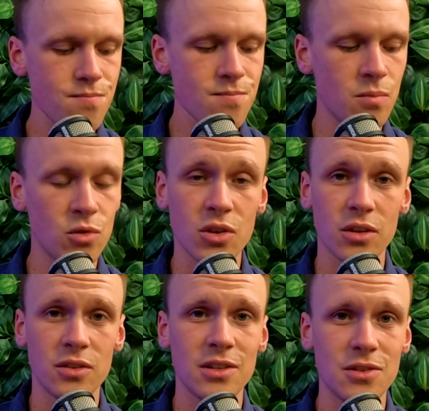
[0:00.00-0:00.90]
I'm just
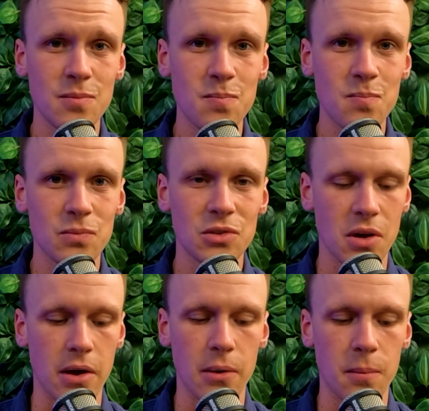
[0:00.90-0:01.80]
consistent.
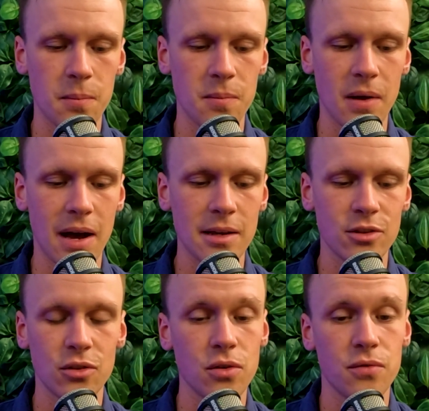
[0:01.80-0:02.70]
So I
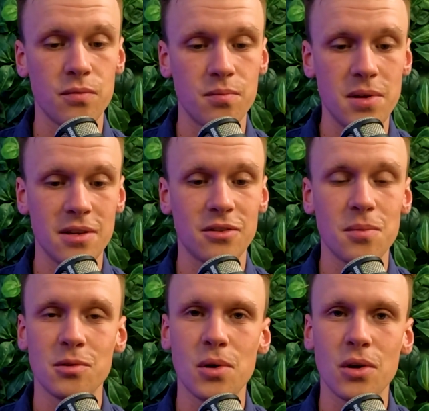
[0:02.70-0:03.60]
just love being so much more